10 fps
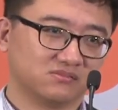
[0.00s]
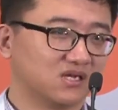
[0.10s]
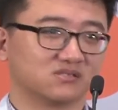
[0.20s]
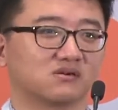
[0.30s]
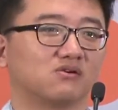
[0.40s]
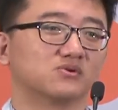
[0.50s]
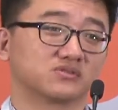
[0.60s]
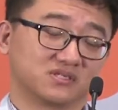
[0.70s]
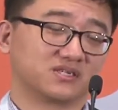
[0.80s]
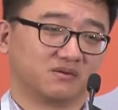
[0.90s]
They are almost
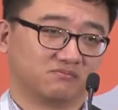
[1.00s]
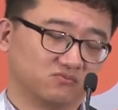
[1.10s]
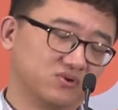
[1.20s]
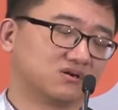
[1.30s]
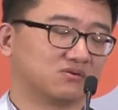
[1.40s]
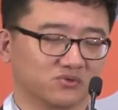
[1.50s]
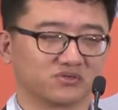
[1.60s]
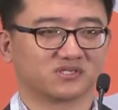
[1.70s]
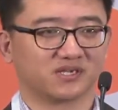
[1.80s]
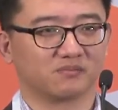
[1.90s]
the same, we are almost
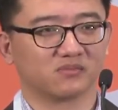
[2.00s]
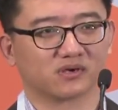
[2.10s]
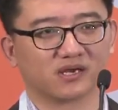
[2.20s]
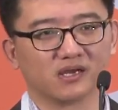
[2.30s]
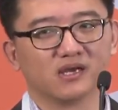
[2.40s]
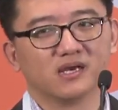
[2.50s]
the same, okay?